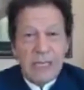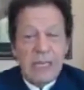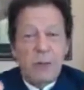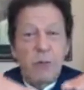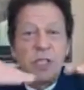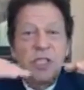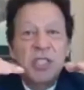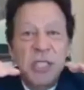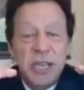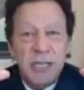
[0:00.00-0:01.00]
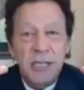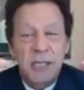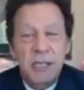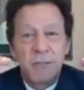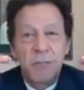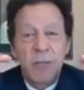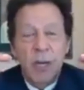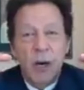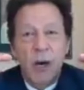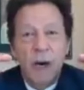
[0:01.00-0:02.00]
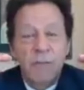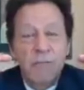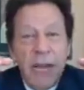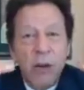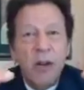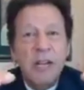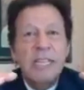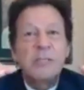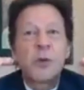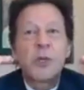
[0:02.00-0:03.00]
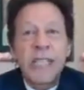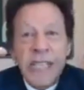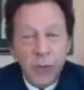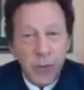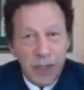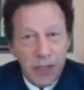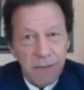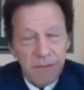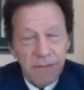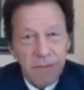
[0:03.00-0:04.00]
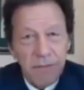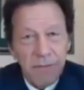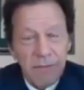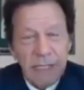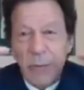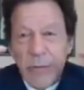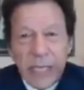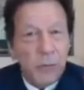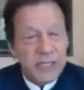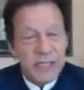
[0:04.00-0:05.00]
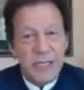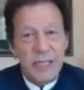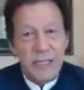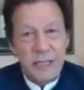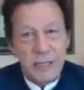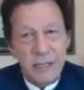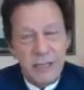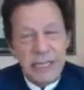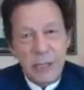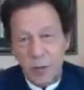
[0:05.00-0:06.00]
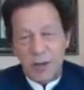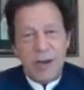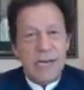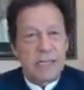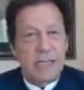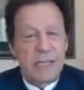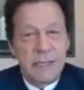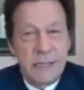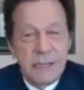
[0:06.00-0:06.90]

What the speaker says: that the status of minorities was equal. They were equal citizens, equal rights.